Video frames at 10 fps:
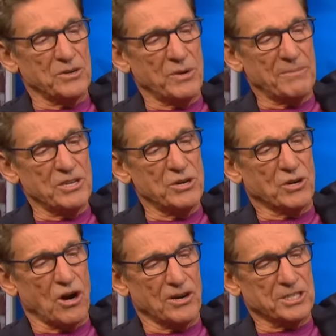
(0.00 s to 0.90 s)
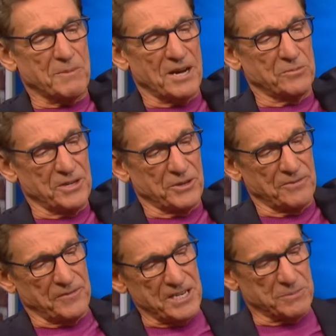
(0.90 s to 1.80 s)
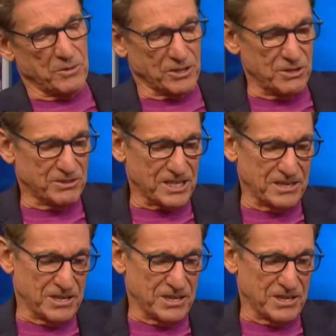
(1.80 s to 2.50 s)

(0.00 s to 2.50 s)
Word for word: of the women you correspond with on Facebook? You said